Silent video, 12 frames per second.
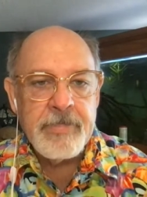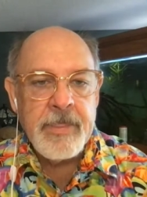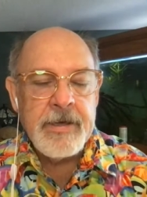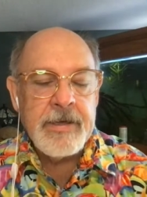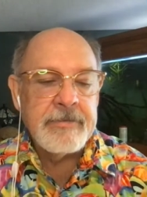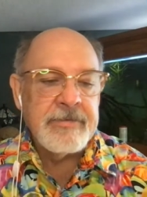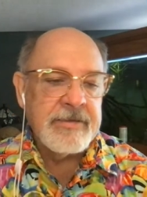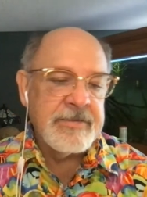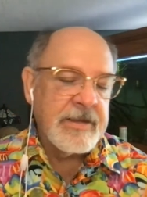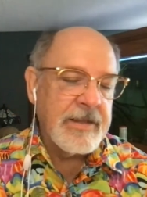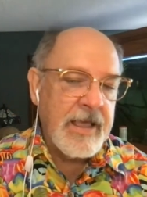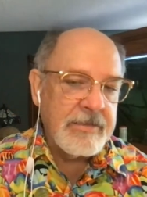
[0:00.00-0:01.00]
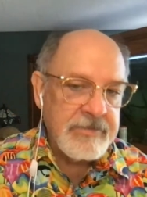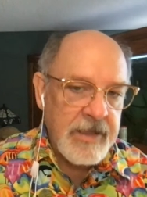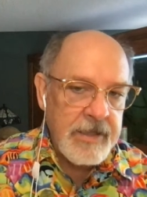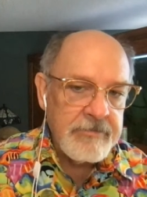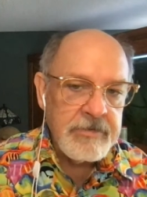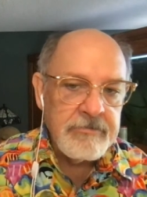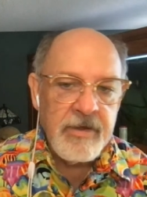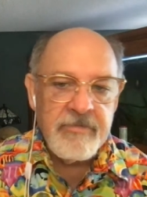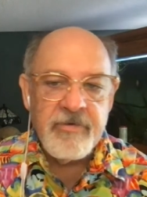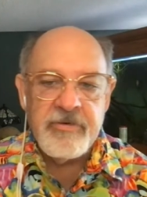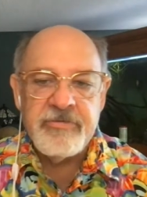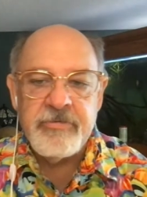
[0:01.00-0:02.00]
As I said last time in my
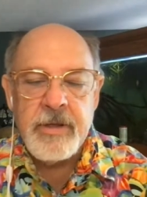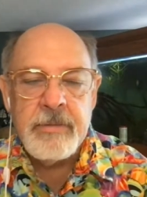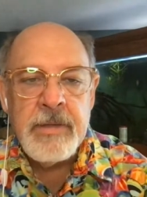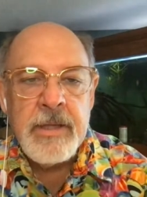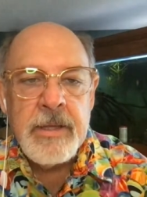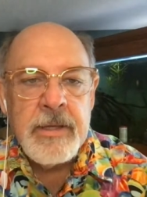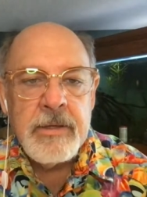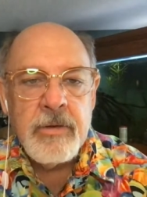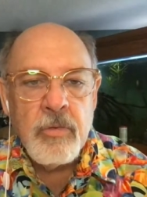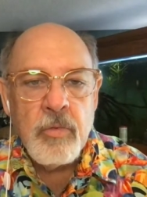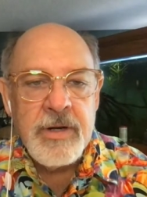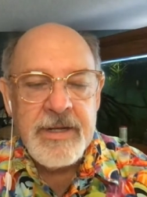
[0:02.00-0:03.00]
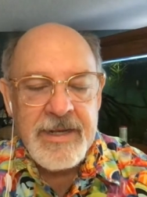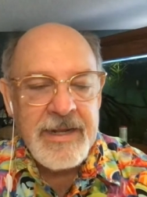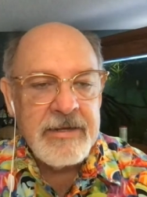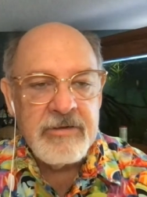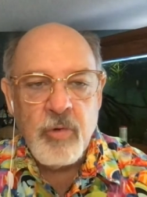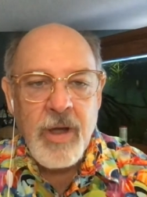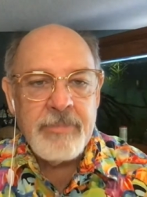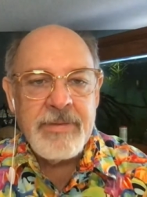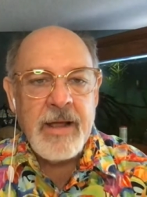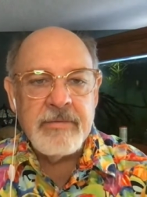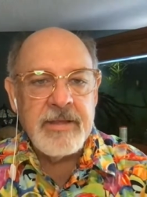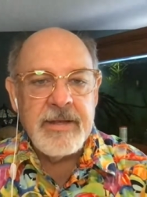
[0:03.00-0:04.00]
first stream, what it did, it wiped
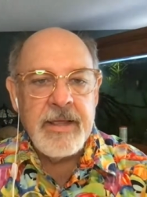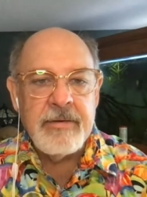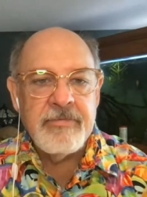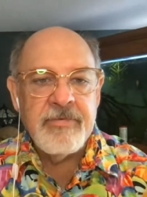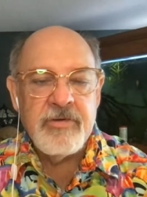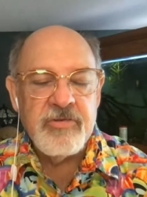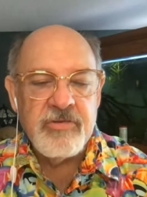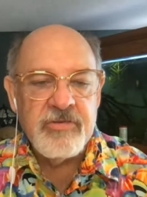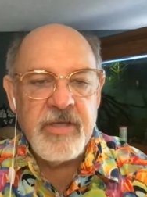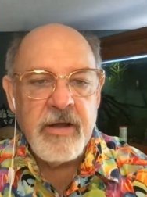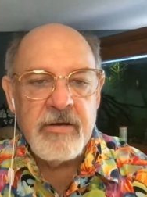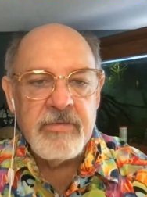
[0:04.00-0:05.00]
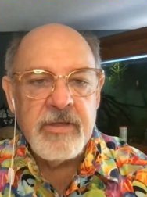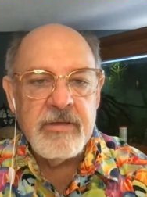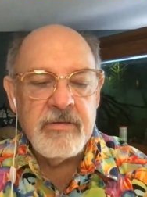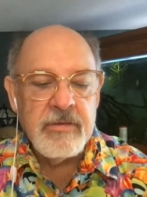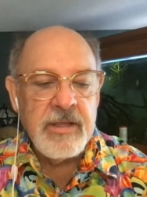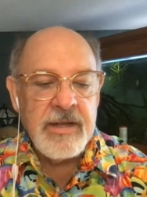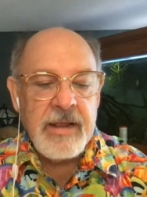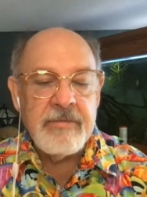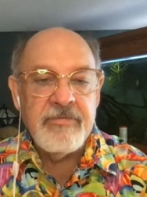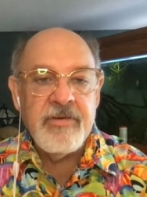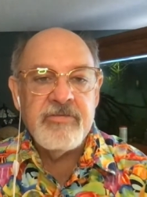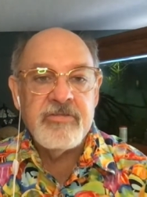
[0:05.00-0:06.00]
out the native fishes there. The native
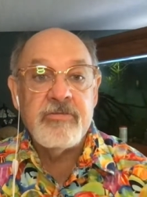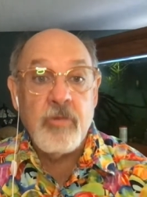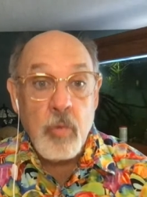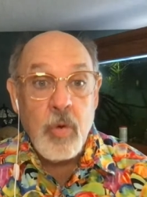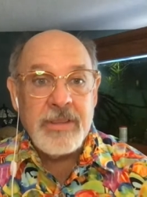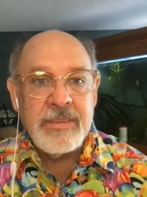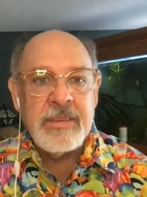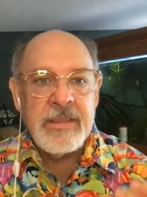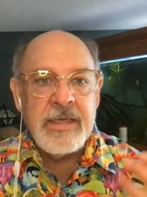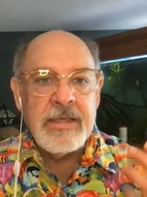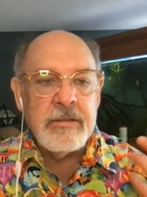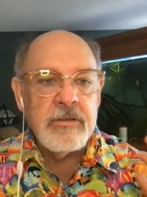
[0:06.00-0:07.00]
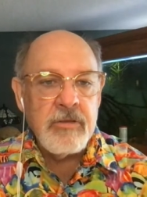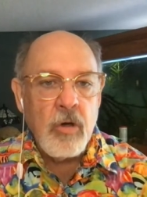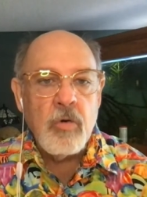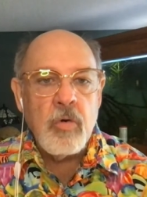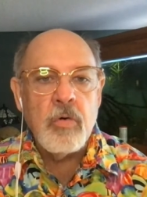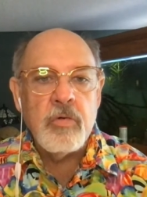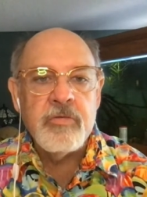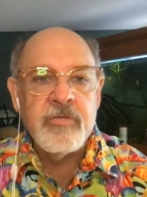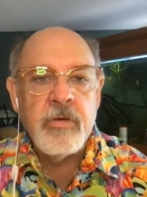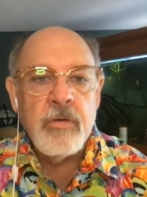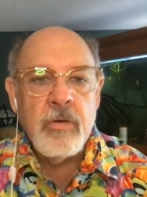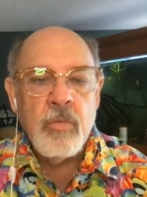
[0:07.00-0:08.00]
fishes are what the locals
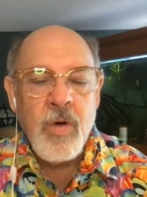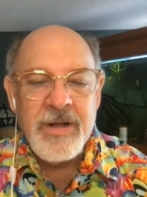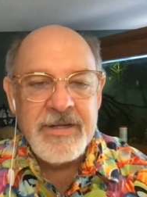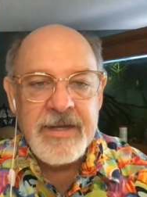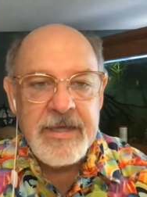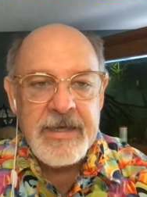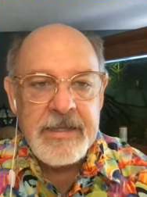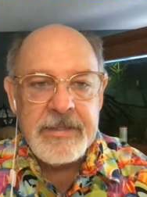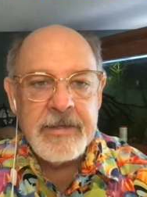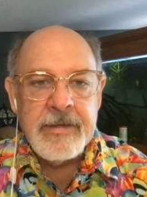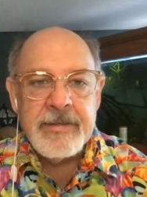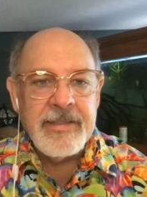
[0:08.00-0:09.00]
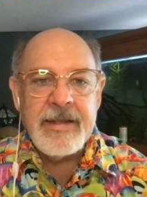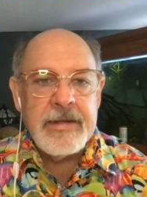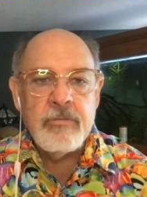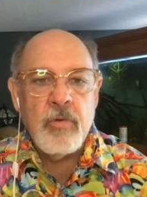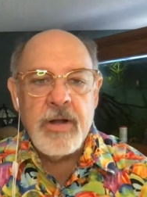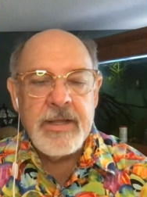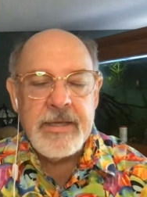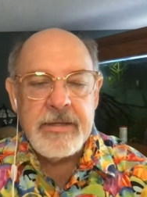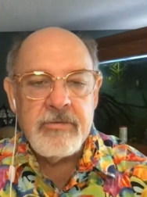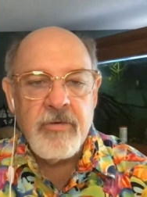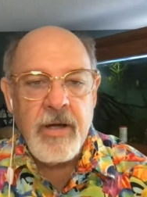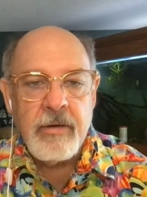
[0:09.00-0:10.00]
wanted to eat. They didn't want to
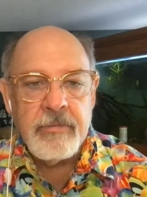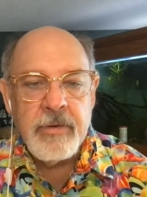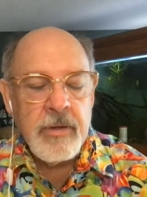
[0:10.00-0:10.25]
eat trout.